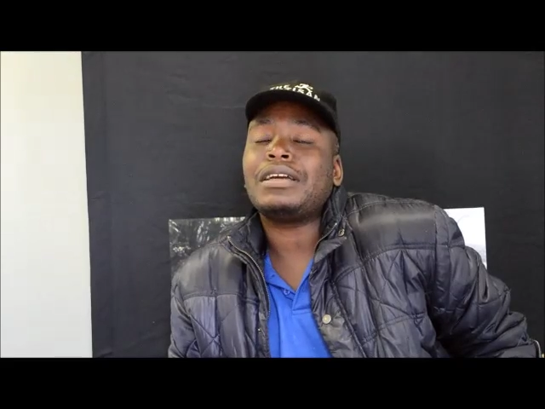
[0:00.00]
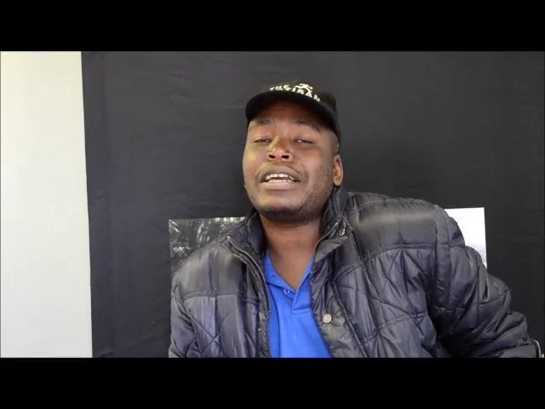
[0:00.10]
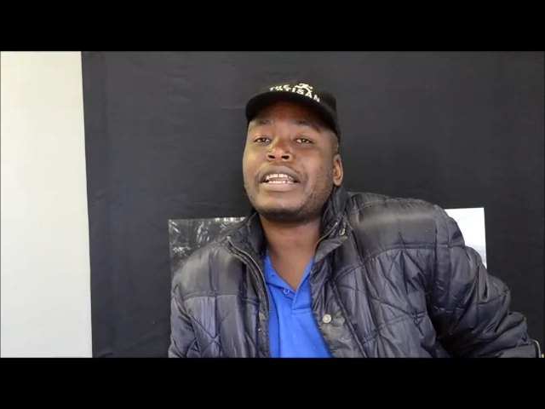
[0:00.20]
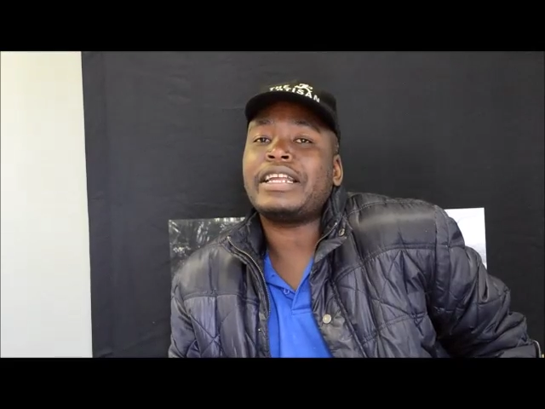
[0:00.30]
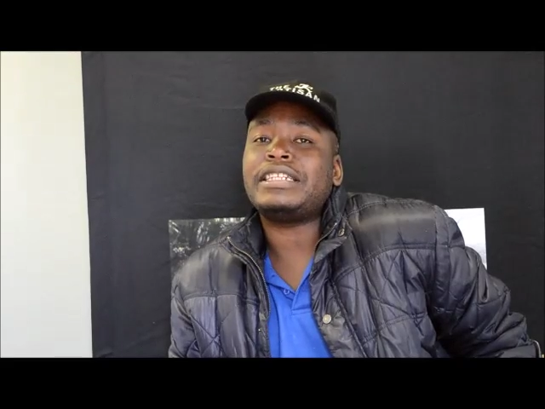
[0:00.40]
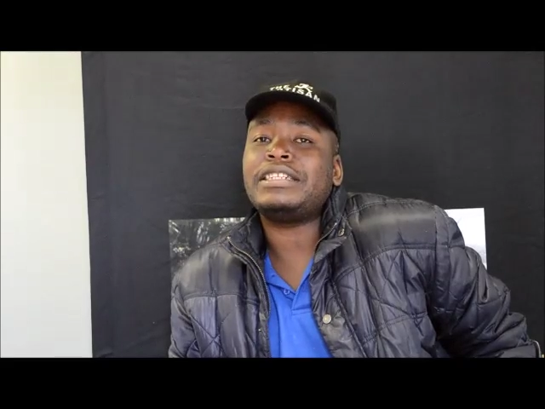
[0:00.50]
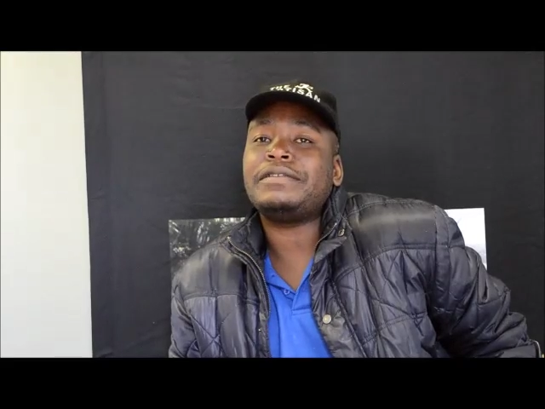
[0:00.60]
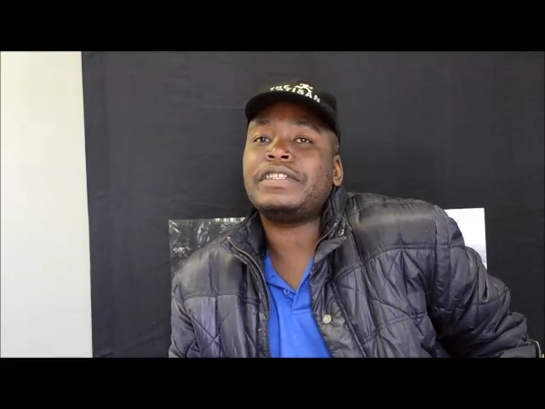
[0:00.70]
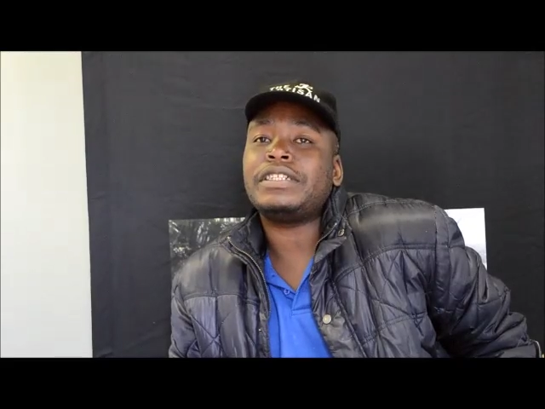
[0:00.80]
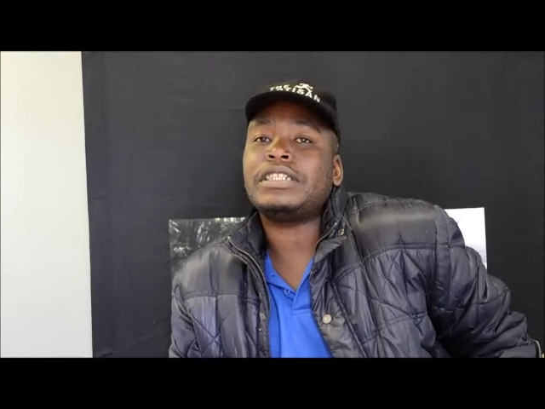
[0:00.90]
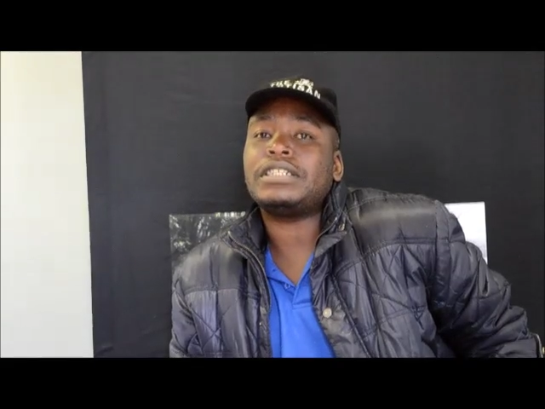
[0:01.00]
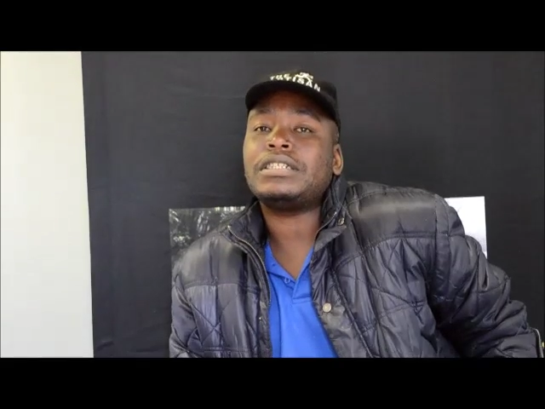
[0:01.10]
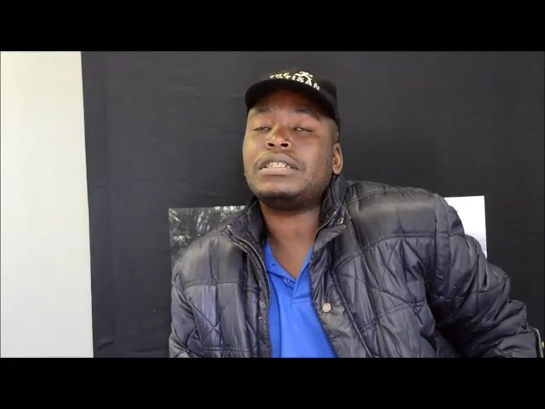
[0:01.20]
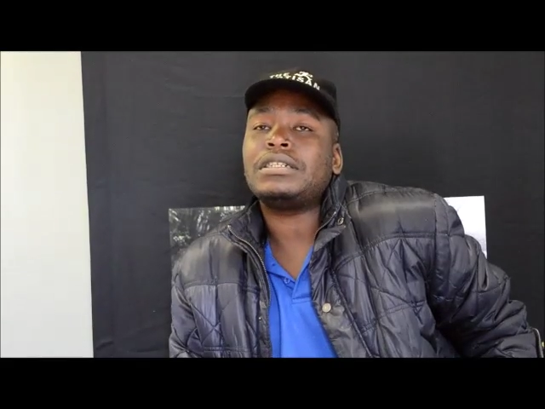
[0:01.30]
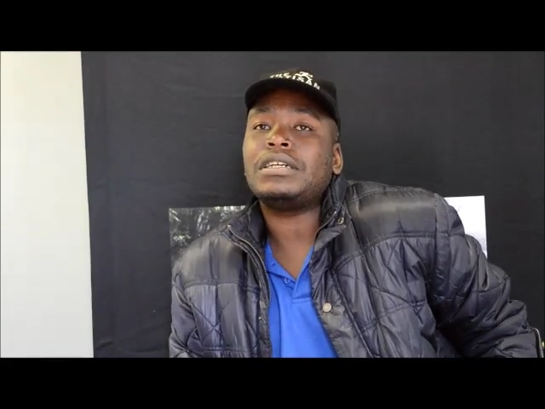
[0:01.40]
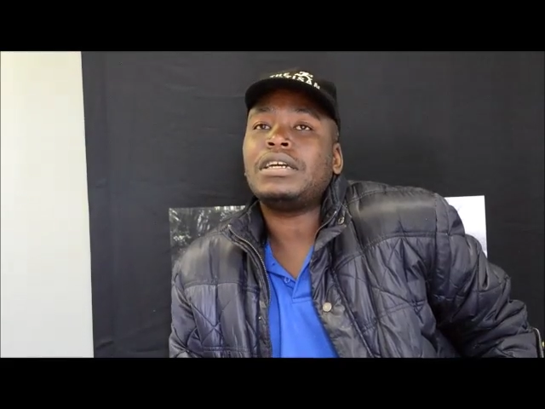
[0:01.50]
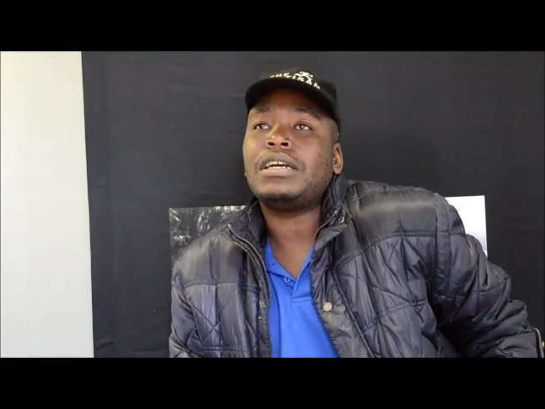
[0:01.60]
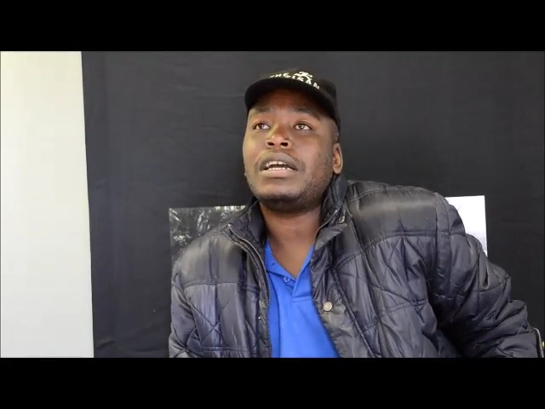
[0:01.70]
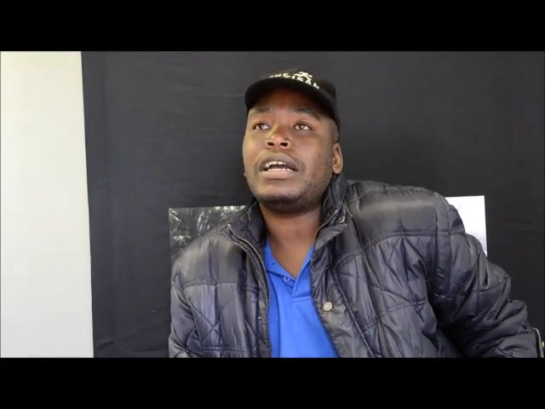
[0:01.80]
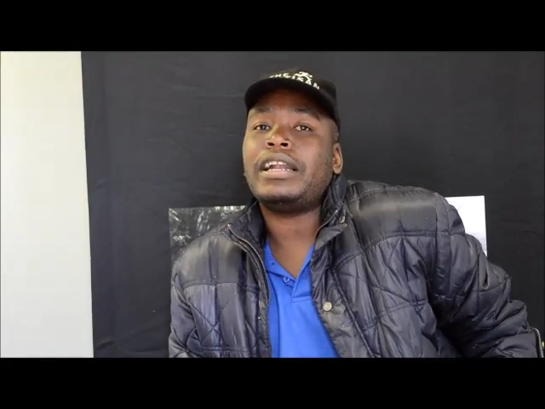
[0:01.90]
creativity
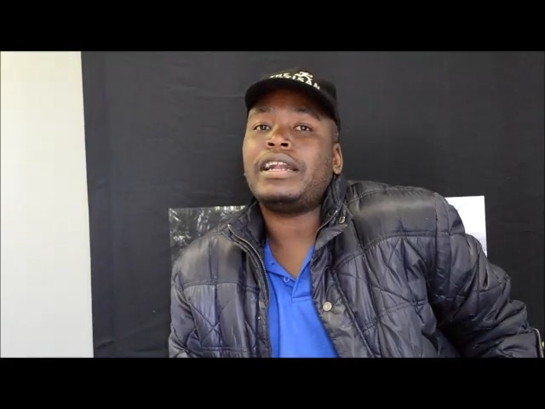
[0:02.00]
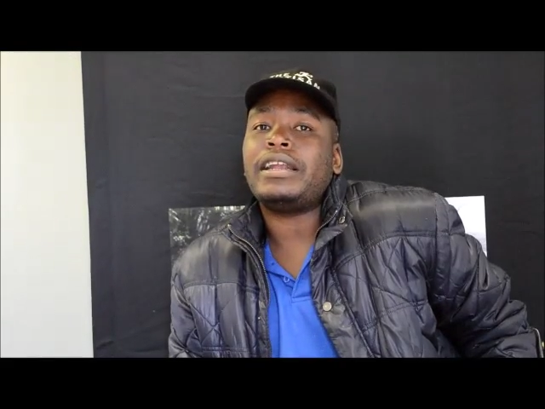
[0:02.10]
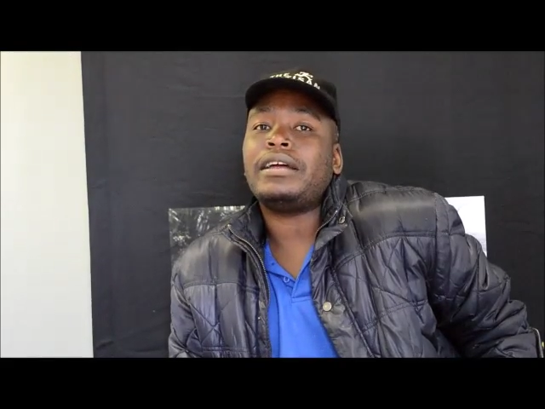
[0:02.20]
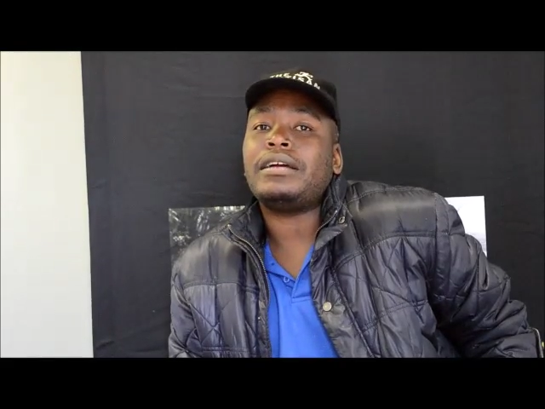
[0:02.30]
and